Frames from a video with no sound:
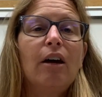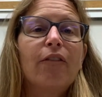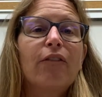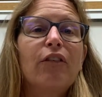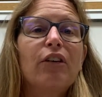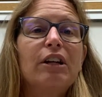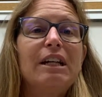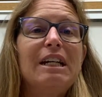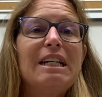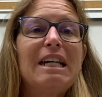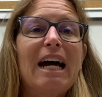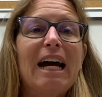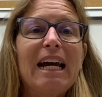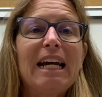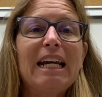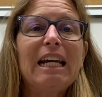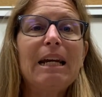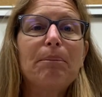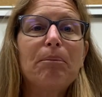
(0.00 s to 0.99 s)
For
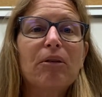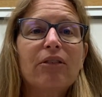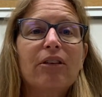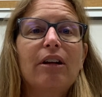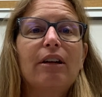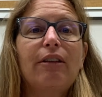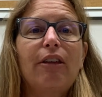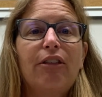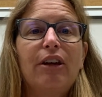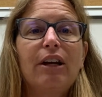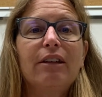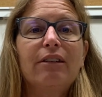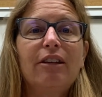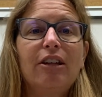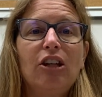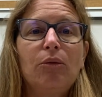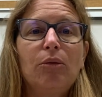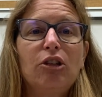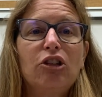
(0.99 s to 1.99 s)
90% of the things
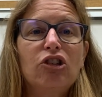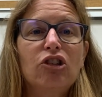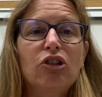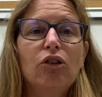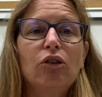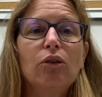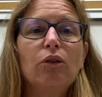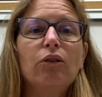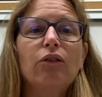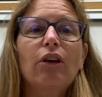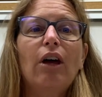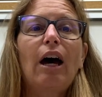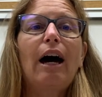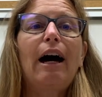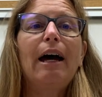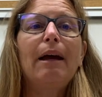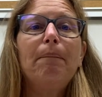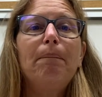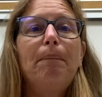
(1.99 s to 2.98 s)
that you would choose,
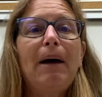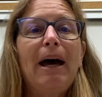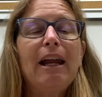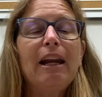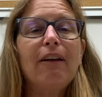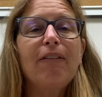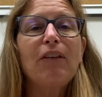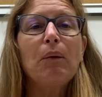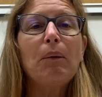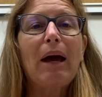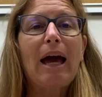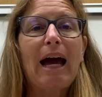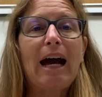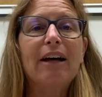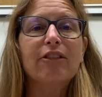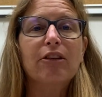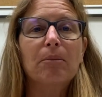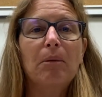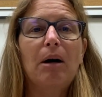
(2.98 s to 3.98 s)
I bet if you
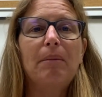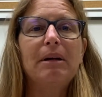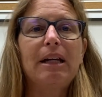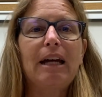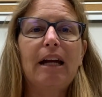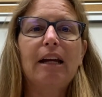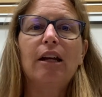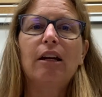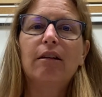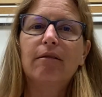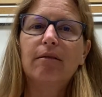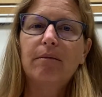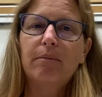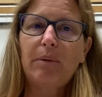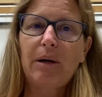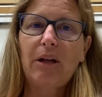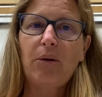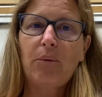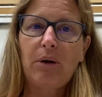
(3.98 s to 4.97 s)
ask mom and dad, and
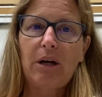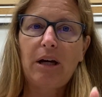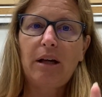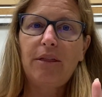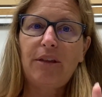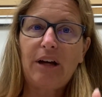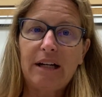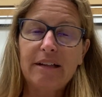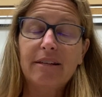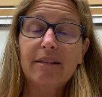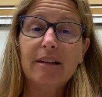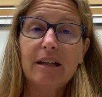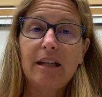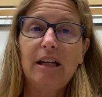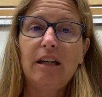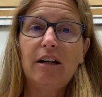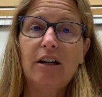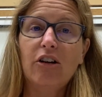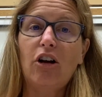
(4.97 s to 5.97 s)
by the way, that's the
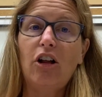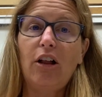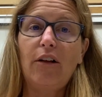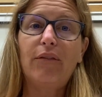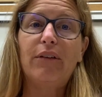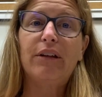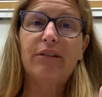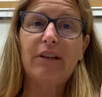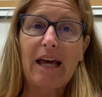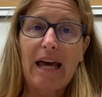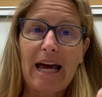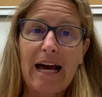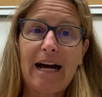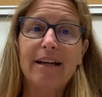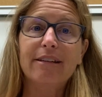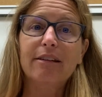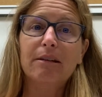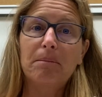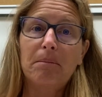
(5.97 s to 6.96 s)
key on all of this,
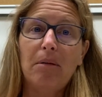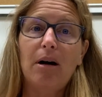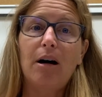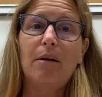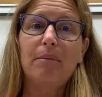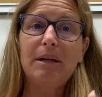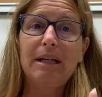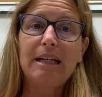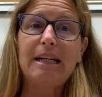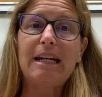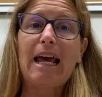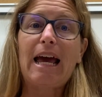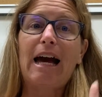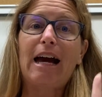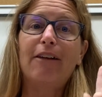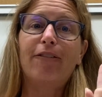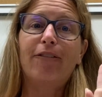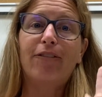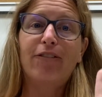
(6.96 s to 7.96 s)
ask mom and
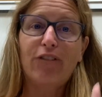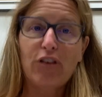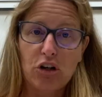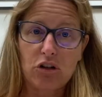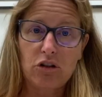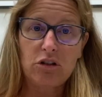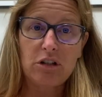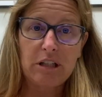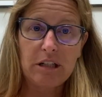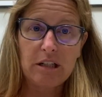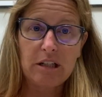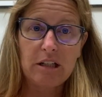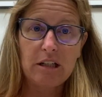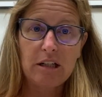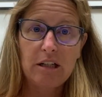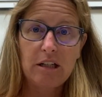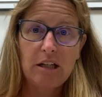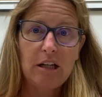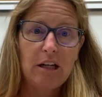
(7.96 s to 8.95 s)
dad first
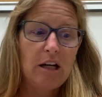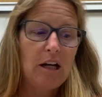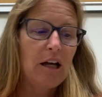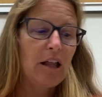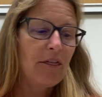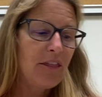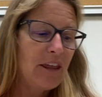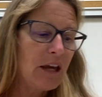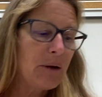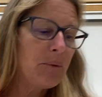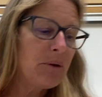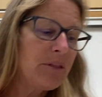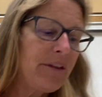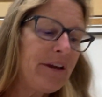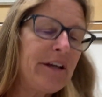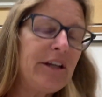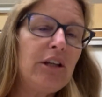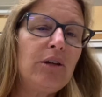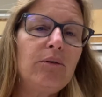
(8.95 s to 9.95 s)
they would
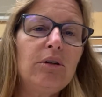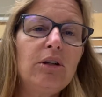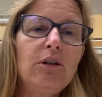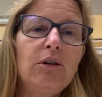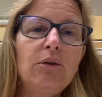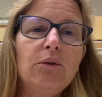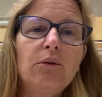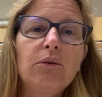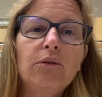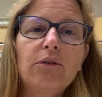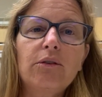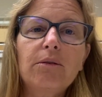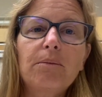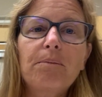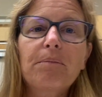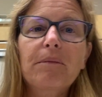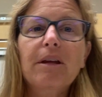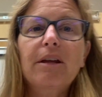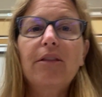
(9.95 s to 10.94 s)
let you use
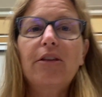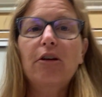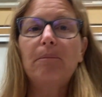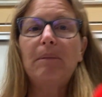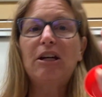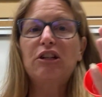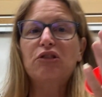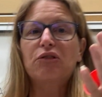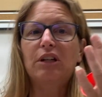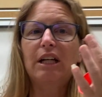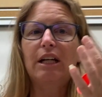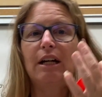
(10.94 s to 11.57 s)
their measuring